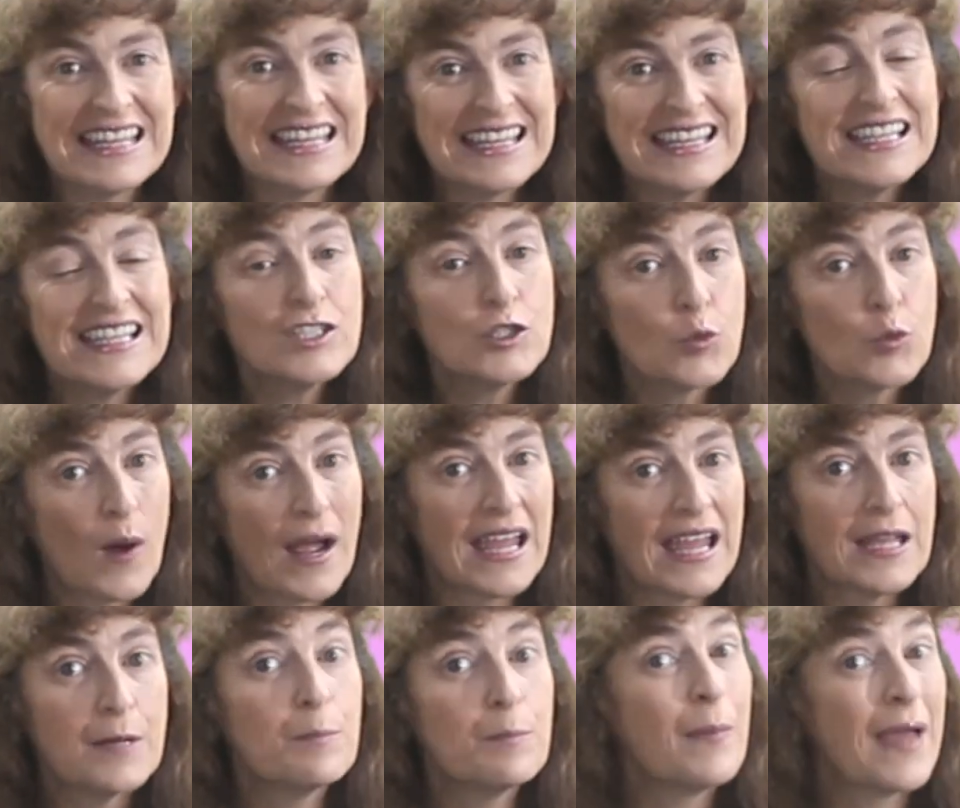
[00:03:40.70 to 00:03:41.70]
each
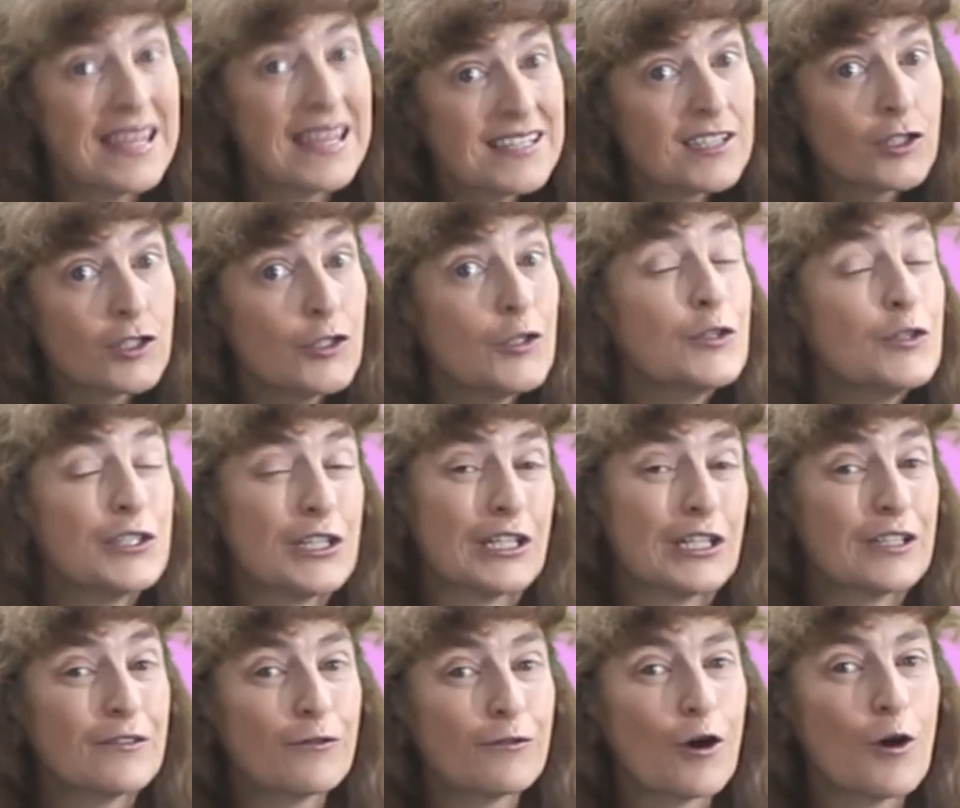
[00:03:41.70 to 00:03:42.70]
way best
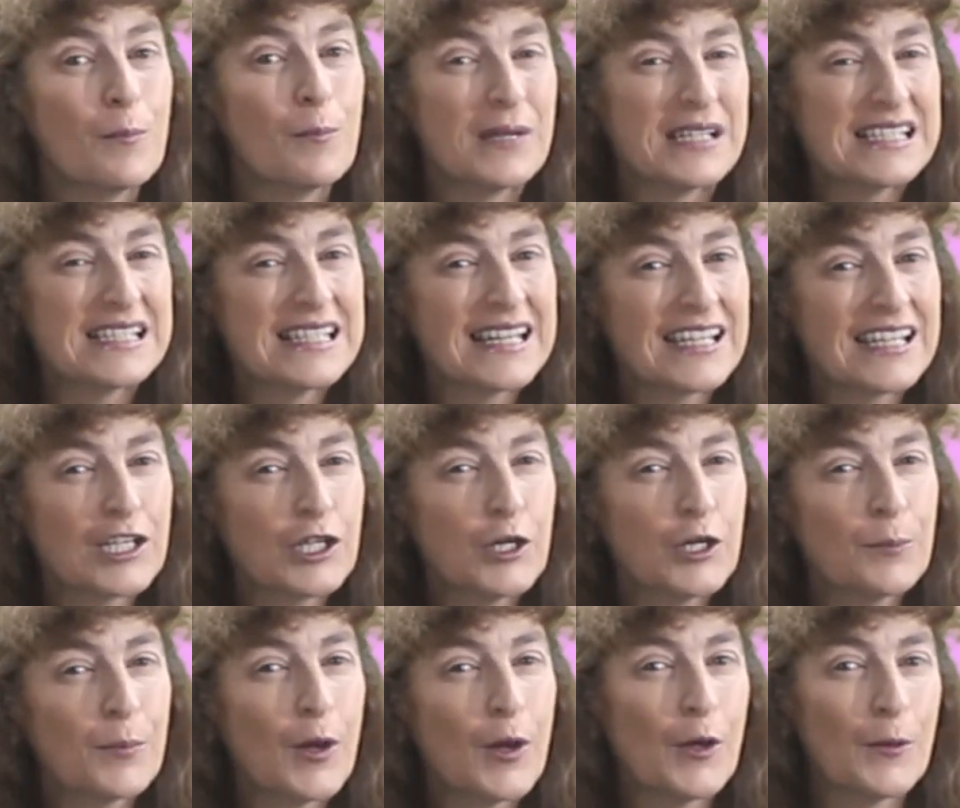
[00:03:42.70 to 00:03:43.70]
suited for a particular
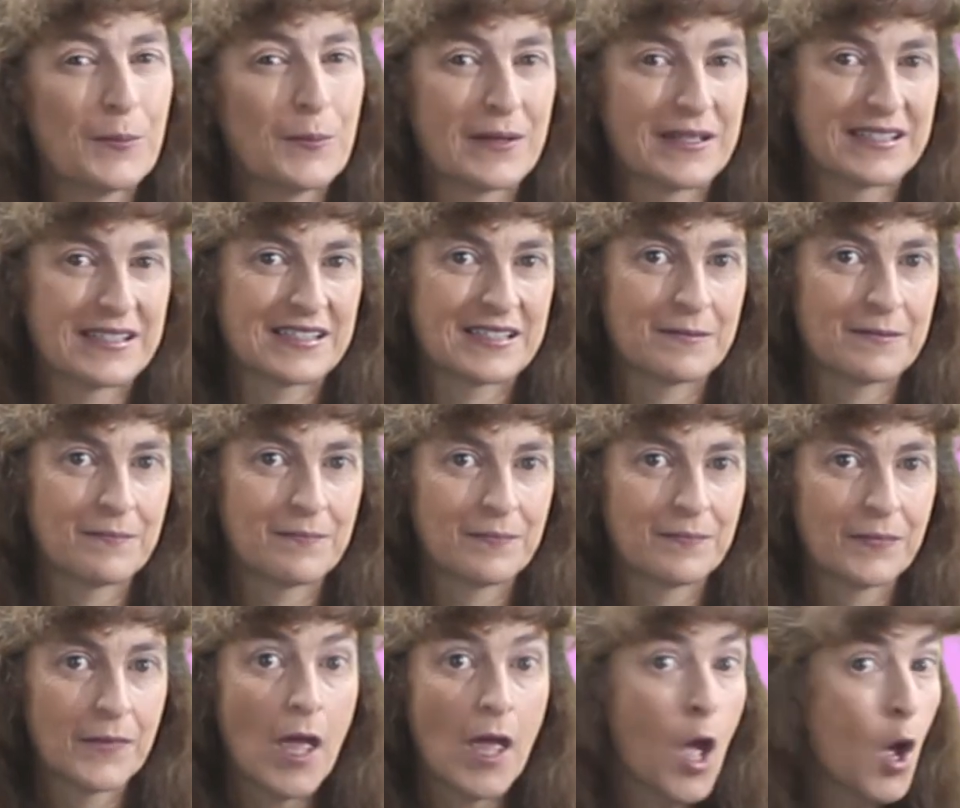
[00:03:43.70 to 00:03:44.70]
purpose.
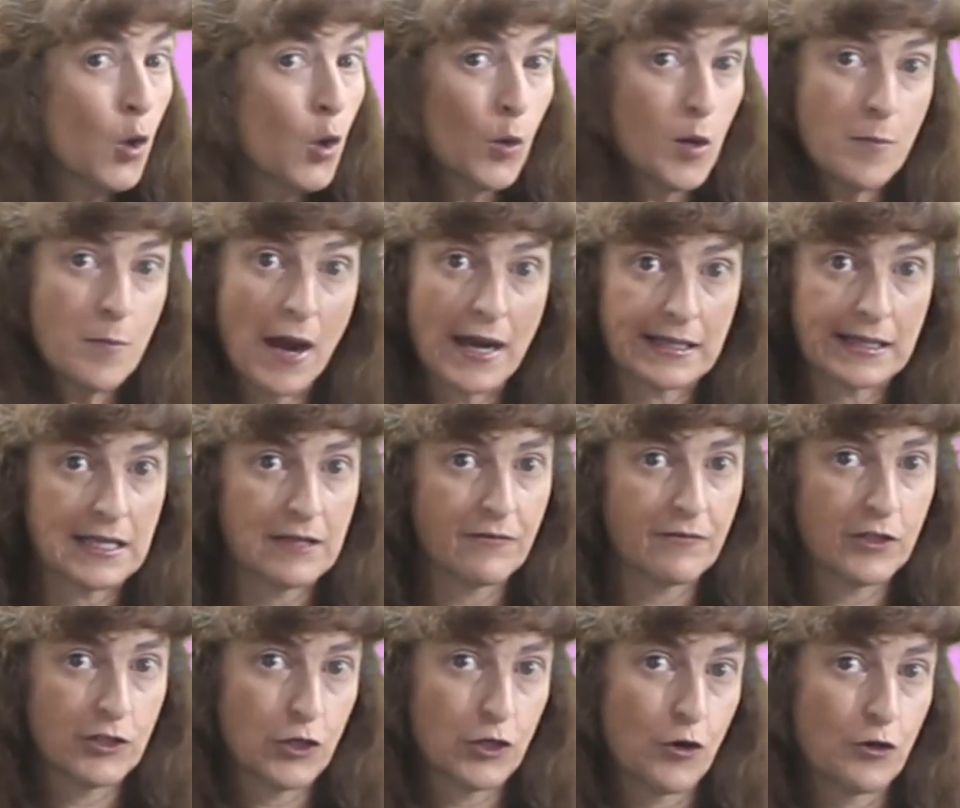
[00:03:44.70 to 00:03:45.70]
We might give
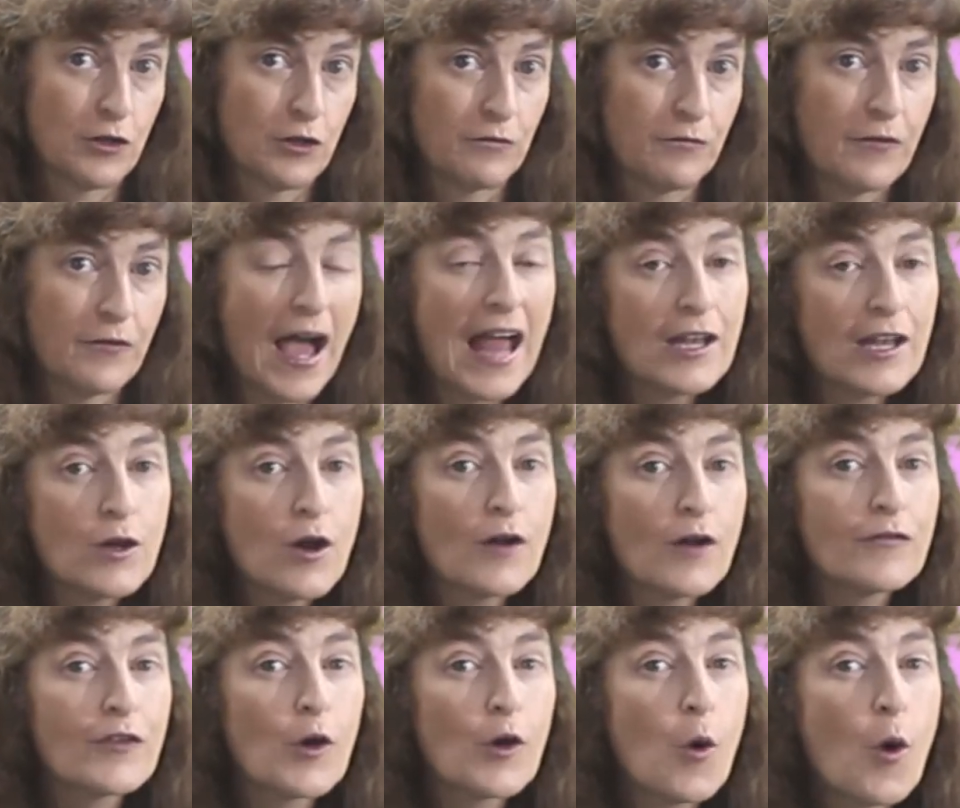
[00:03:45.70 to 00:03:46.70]
the total value
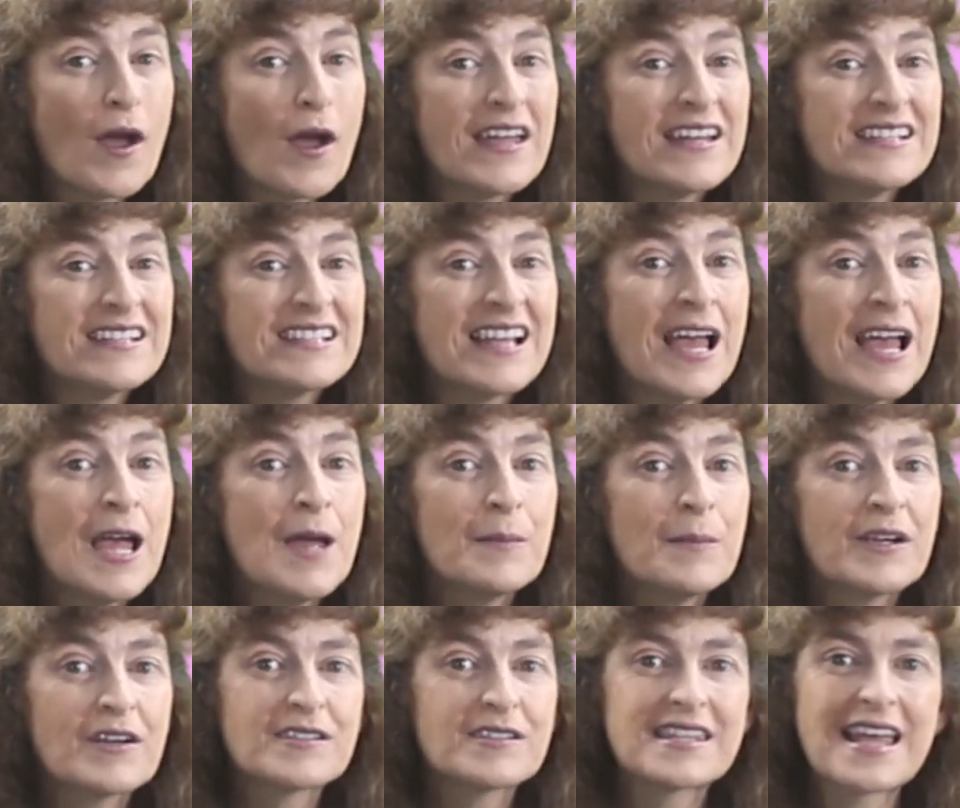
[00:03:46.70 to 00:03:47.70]
of the coins
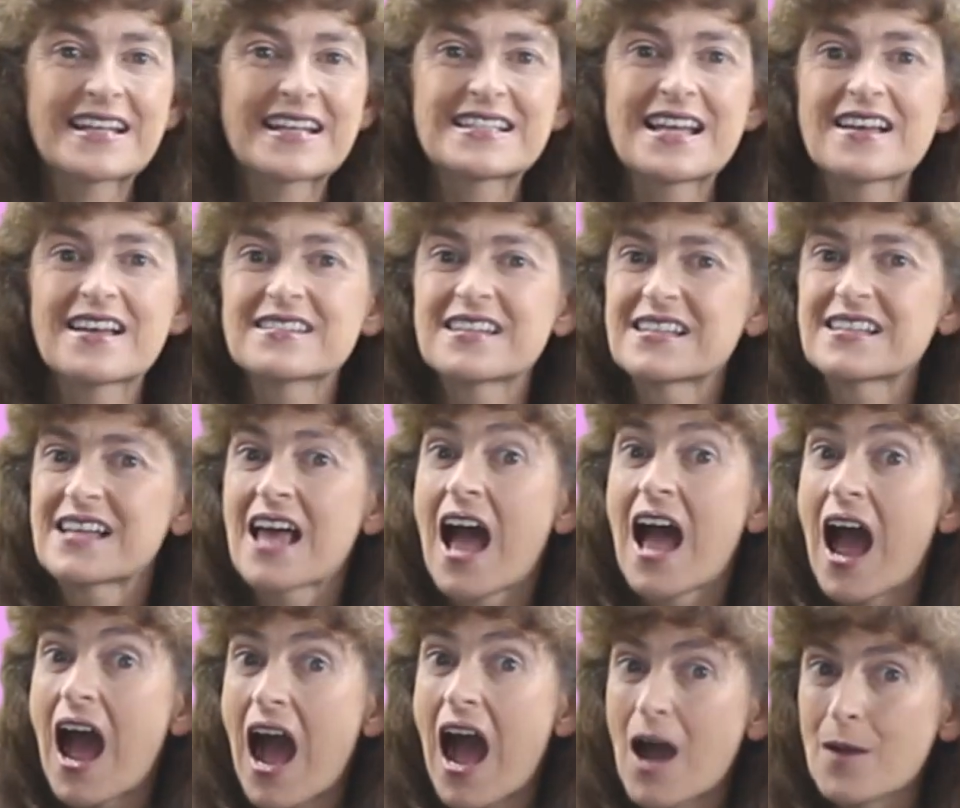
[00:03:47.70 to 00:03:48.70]
because that tells us
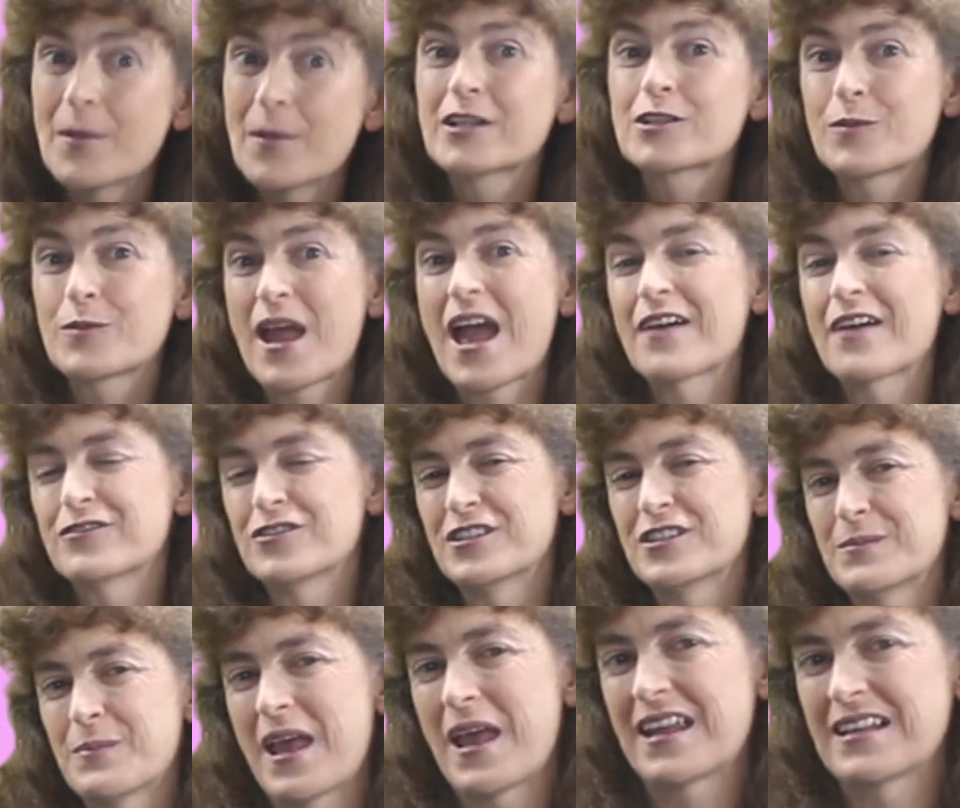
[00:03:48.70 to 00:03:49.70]
how much we have to
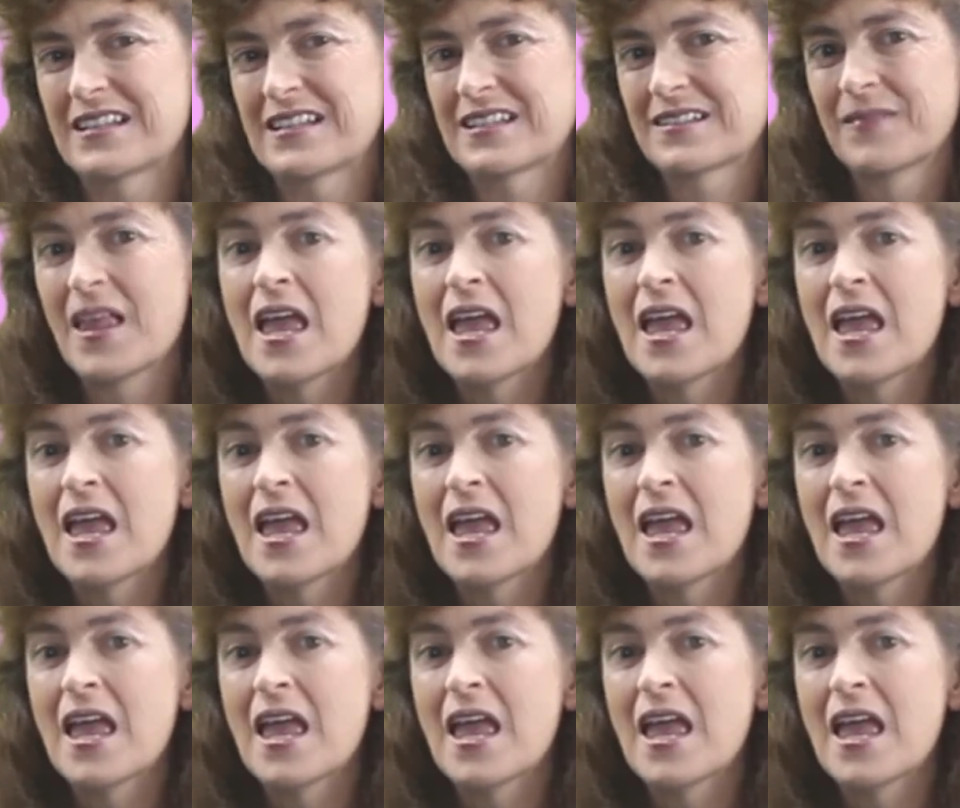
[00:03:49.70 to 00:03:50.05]
spend.